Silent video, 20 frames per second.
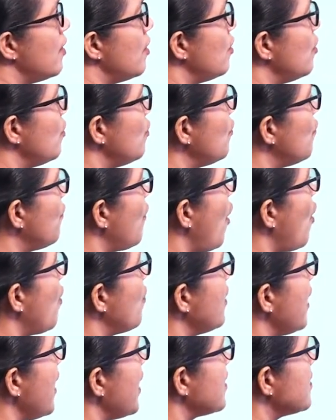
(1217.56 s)
You found
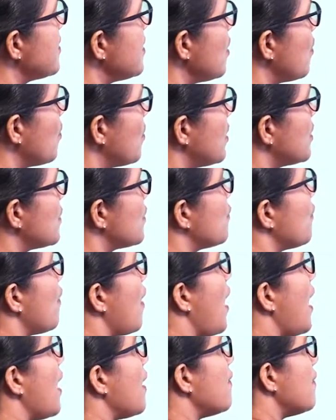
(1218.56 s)
x equals
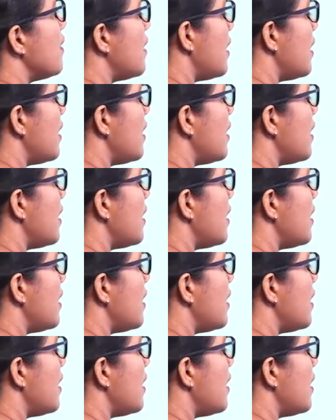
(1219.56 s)
5.